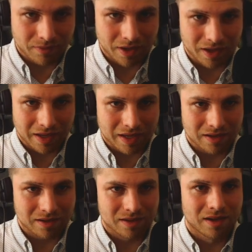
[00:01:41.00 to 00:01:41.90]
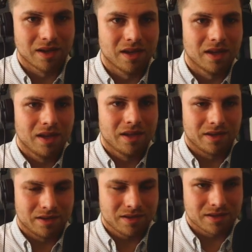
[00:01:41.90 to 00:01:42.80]
and in
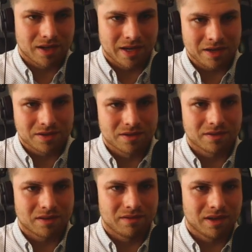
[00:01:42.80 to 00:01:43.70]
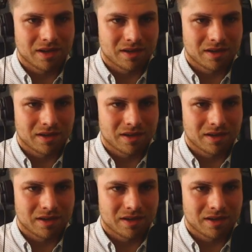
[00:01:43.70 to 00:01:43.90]
this case we